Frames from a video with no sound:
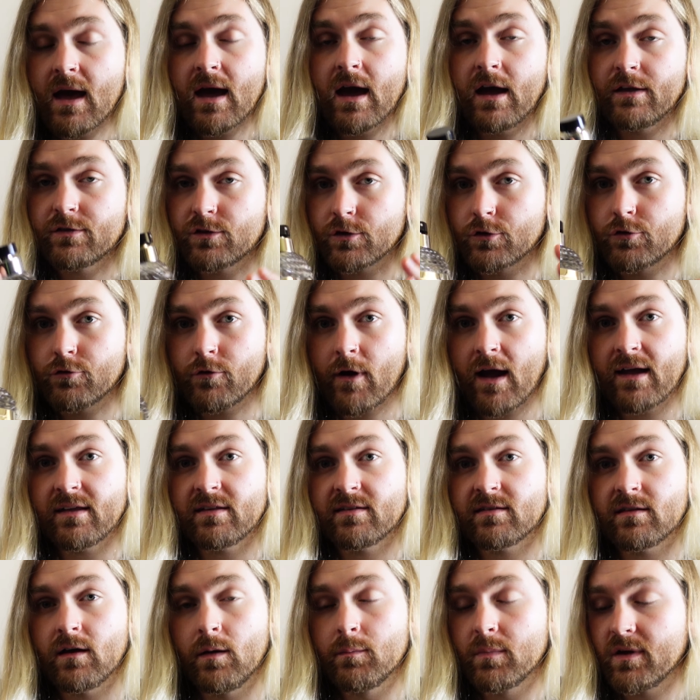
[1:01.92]
It's a great
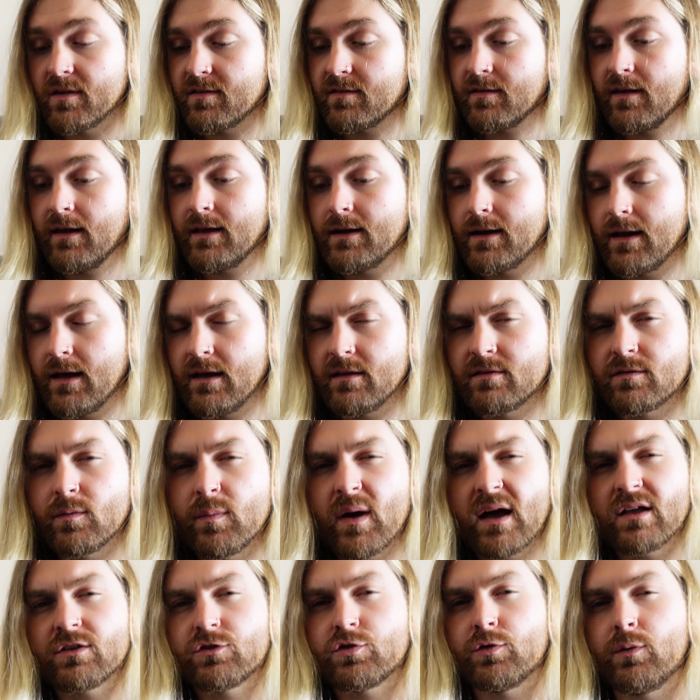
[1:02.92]
summer scent. It's
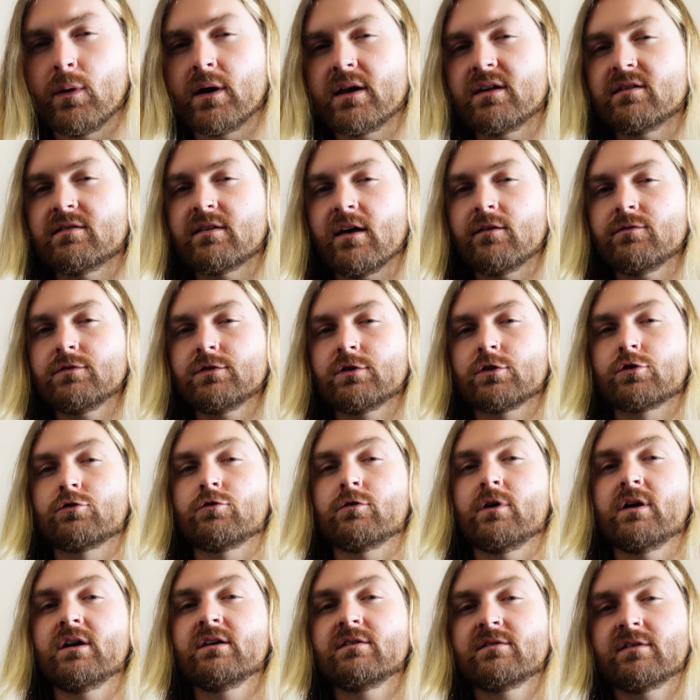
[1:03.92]
about 27
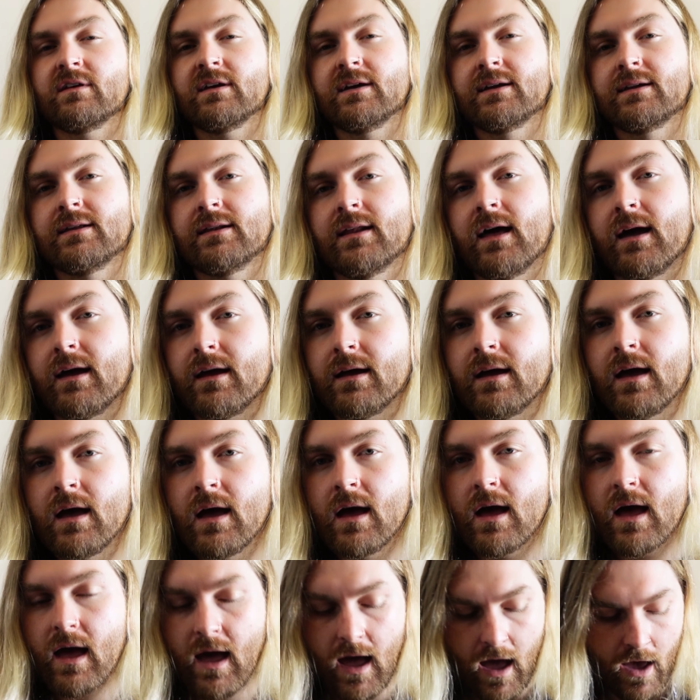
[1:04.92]
degrees here today,
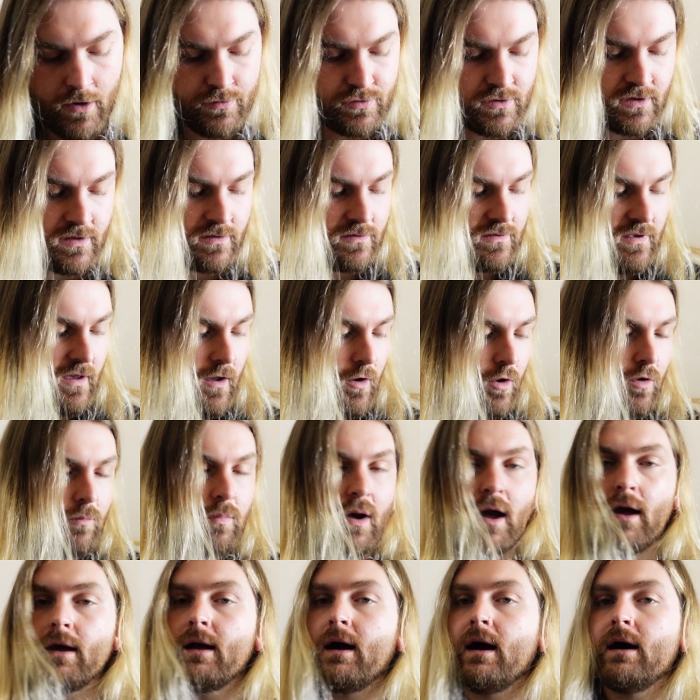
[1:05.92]
as you can tell
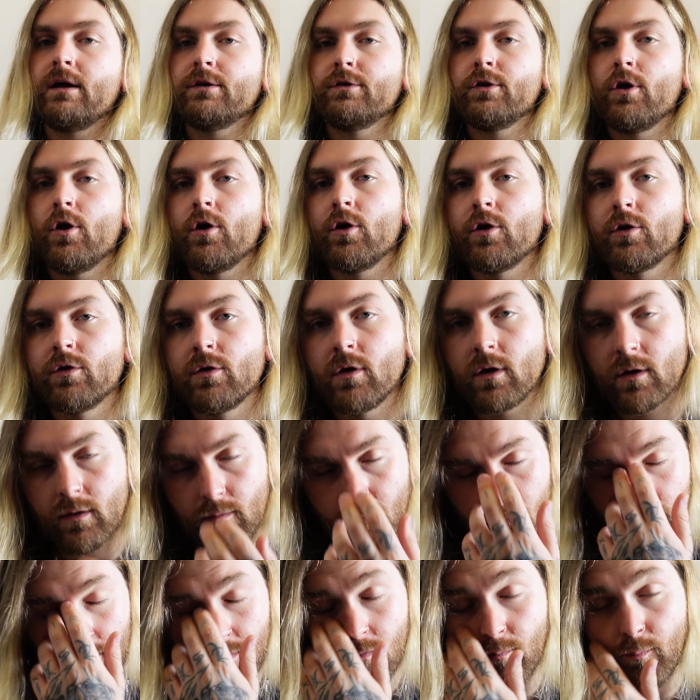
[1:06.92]
by no
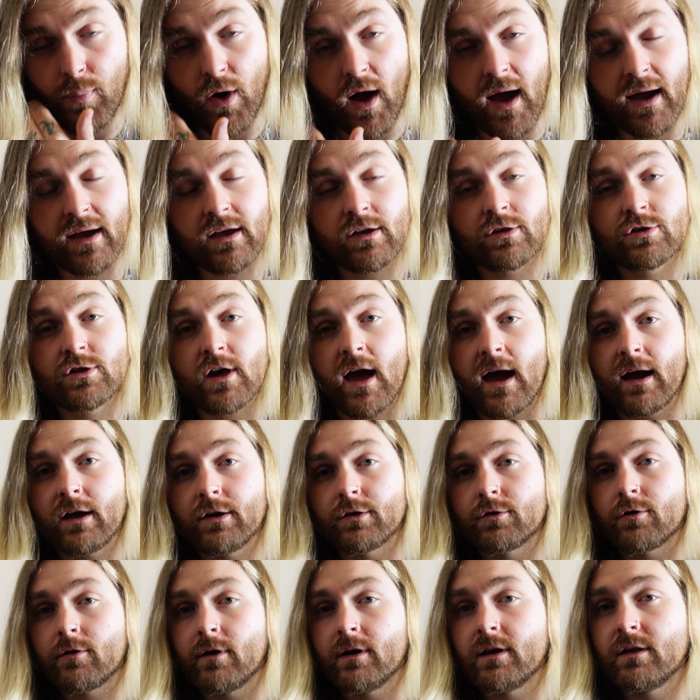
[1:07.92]
biker
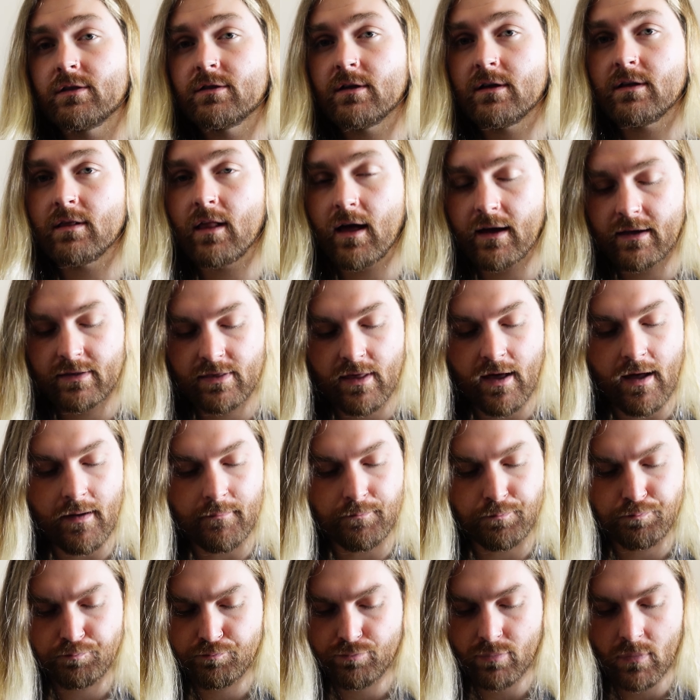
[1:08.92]
jacket or anything like that.
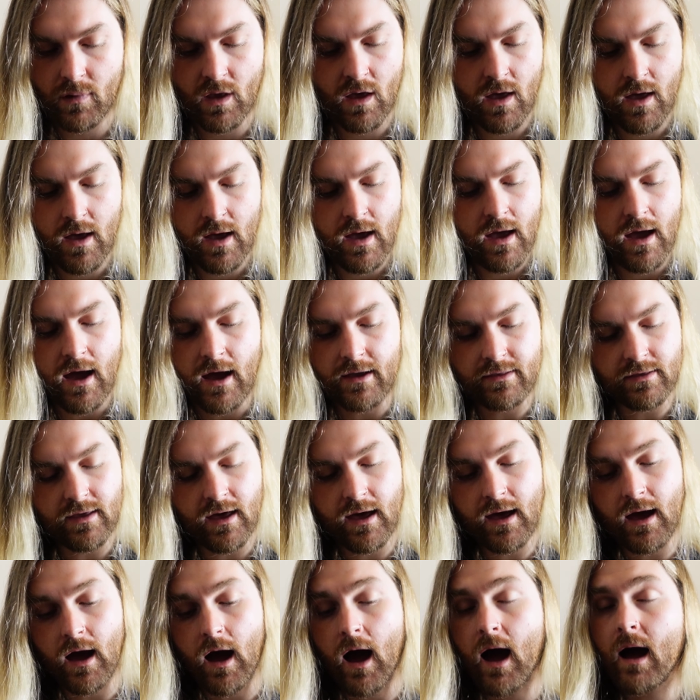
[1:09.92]
And
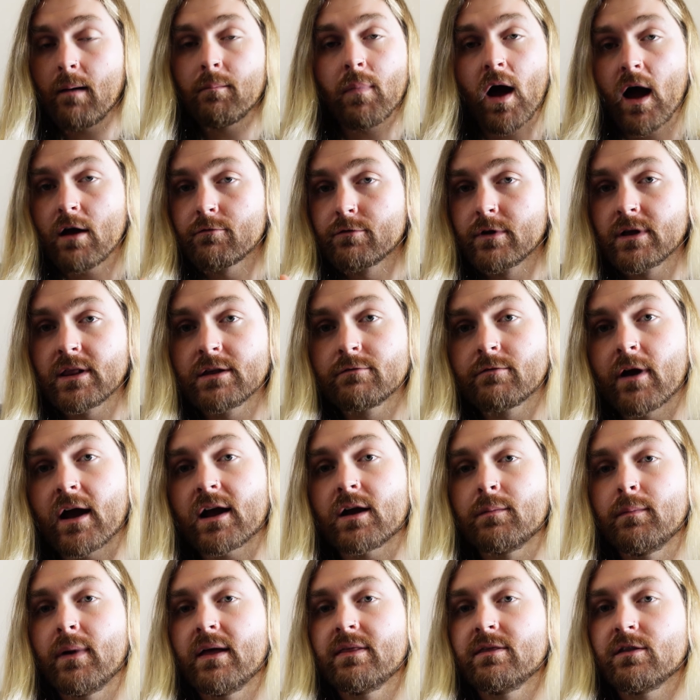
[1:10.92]
yeah, I really
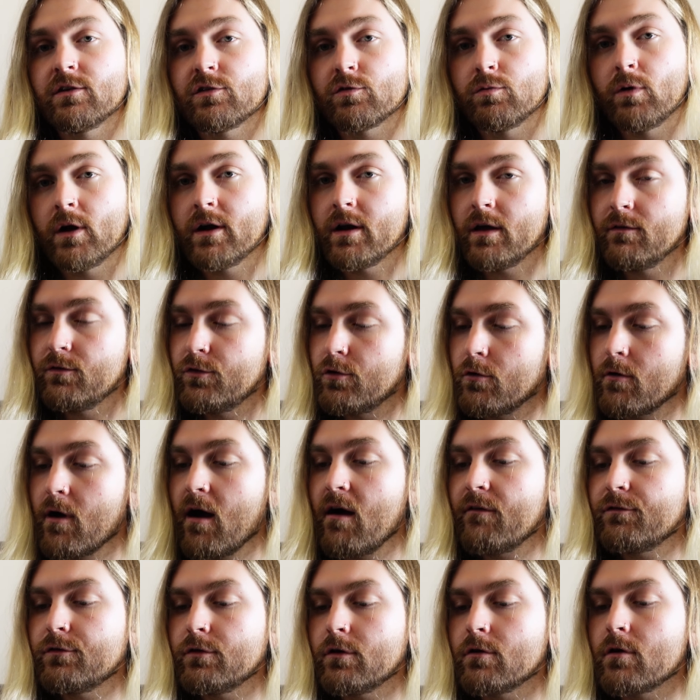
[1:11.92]
recommend this one if you're
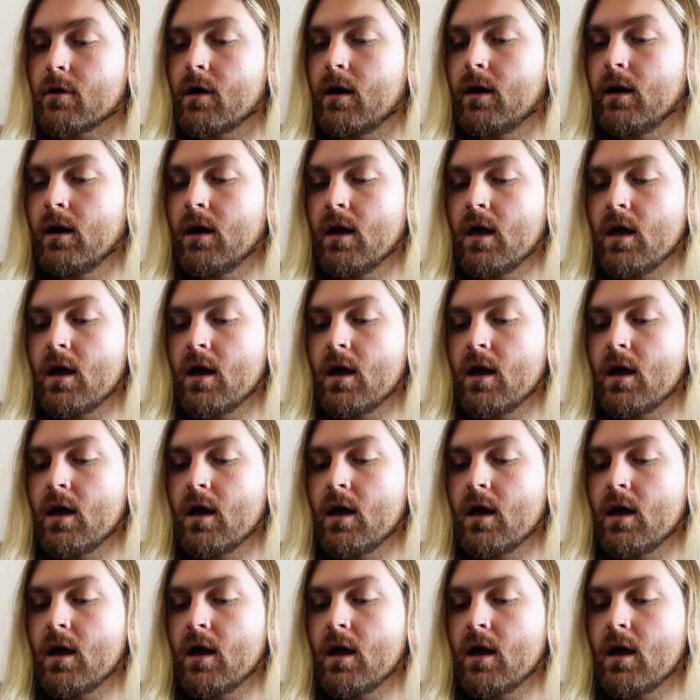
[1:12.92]
after a